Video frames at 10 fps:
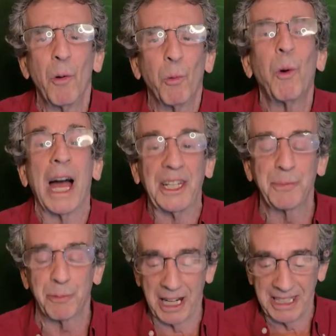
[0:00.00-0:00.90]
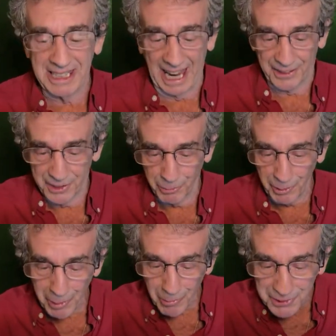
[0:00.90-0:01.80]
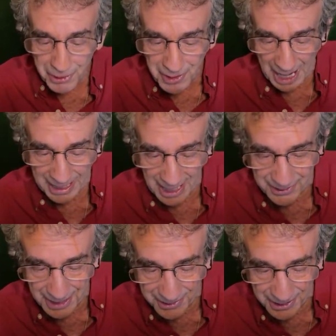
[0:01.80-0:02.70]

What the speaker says: widespread yet. So we will do that. Yes.